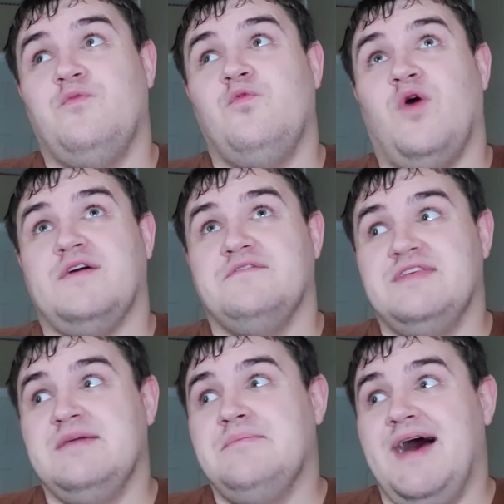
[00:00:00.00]
one of
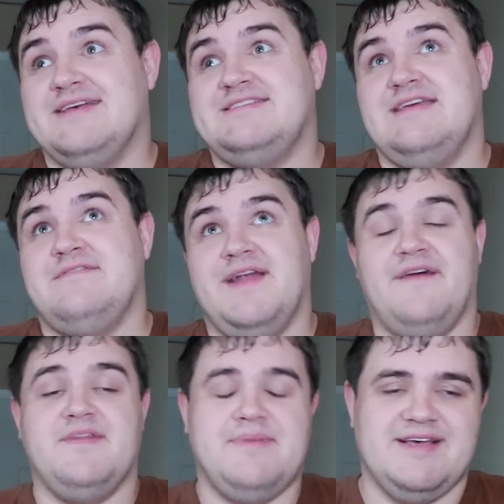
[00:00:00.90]
the best, if
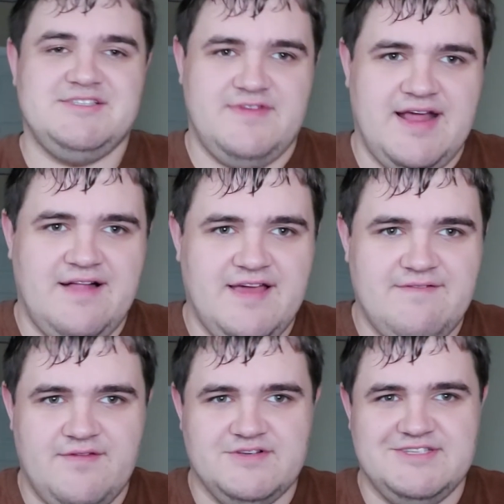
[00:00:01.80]
not the best finale I've
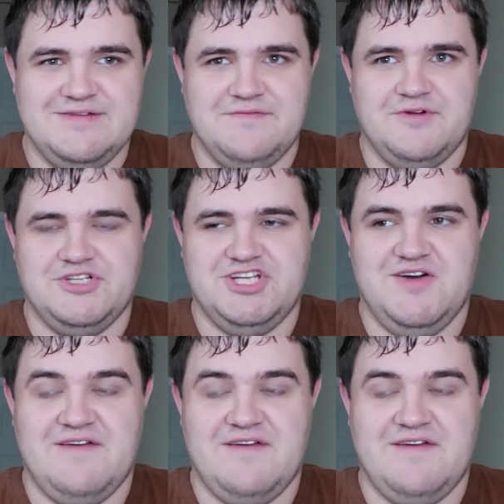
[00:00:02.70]
ever seen for a show.